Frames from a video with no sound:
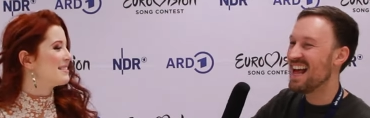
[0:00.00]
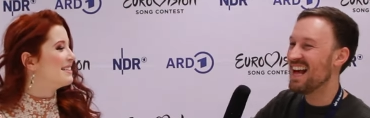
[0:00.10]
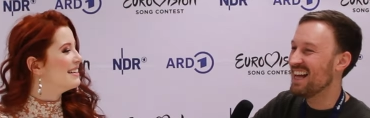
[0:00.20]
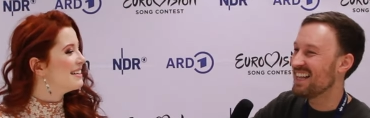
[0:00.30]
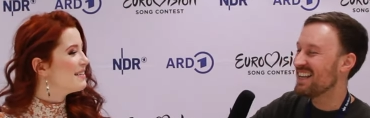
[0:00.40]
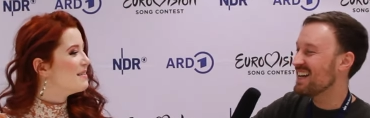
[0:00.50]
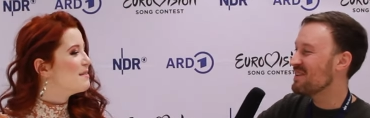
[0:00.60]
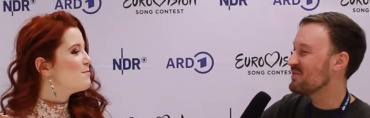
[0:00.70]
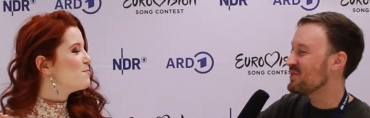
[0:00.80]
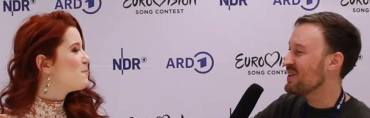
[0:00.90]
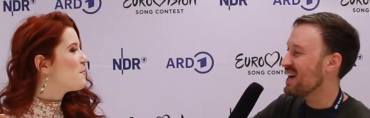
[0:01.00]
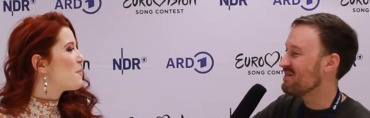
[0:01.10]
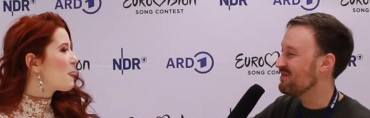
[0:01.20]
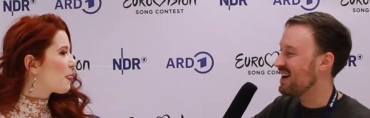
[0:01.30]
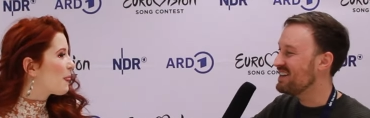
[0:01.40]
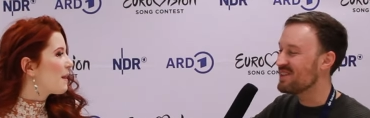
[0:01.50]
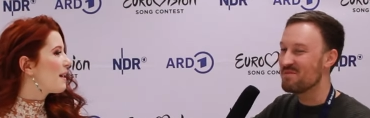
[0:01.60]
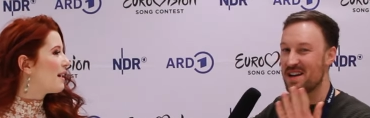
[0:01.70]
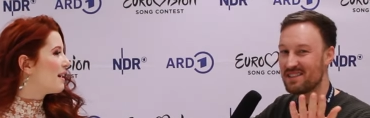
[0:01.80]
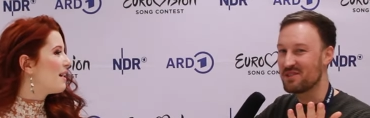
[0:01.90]
Speaker 1: And do you have a
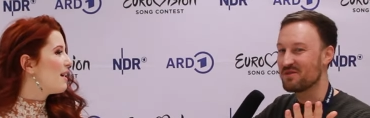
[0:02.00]
final message